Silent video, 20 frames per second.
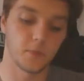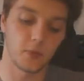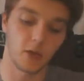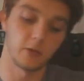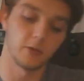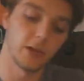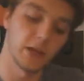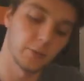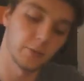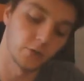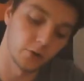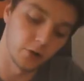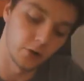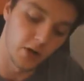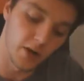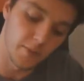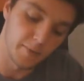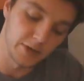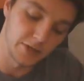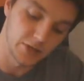label your
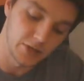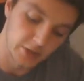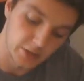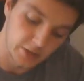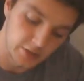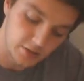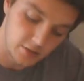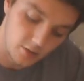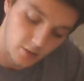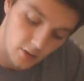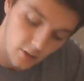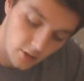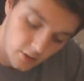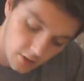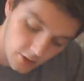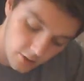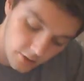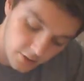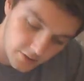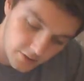MHCs
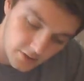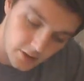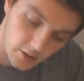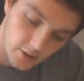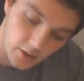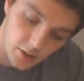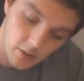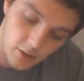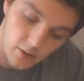here in a sec.